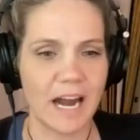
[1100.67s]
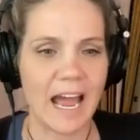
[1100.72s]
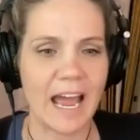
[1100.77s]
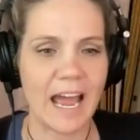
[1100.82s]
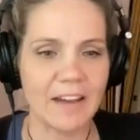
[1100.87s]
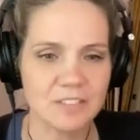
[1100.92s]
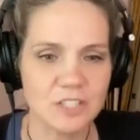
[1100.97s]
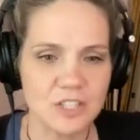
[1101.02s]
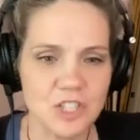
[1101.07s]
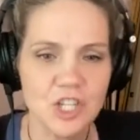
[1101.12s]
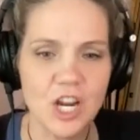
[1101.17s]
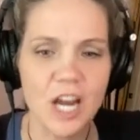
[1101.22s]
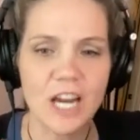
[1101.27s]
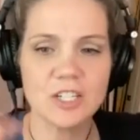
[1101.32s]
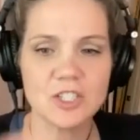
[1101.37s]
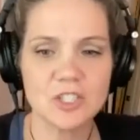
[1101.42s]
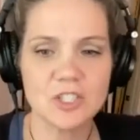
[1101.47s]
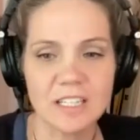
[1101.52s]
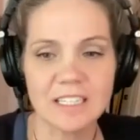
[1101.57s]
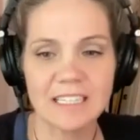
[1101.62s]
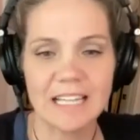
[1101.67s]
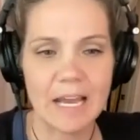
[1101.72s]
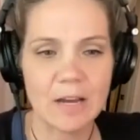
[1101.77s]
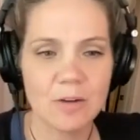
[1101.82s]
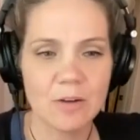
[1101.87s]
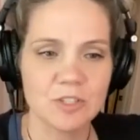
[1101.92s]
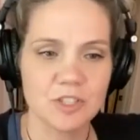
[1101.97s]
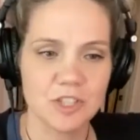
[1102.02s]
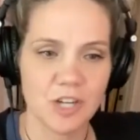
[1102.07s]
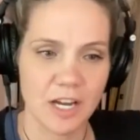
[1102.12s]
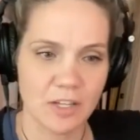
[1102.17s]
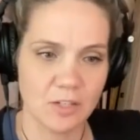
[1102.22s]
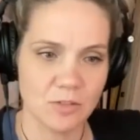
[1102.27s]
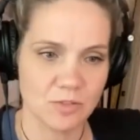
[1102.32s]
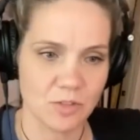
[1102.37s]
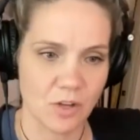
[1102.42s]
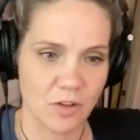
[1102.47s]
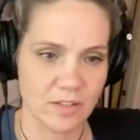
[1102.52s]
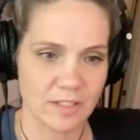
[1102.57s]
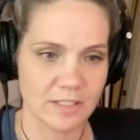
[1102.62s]
i have to change the language i
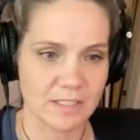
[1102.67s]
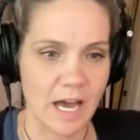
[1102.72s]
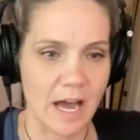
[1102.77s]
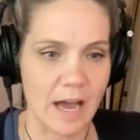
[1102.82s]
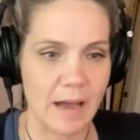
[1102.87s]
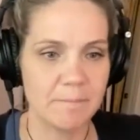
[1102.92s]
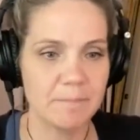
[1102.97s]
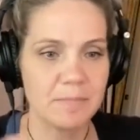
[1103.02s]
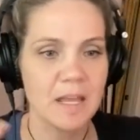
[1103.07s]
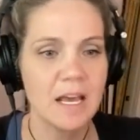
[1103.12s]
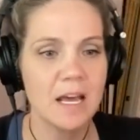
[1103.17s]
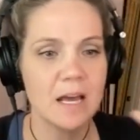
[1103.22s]
use all the time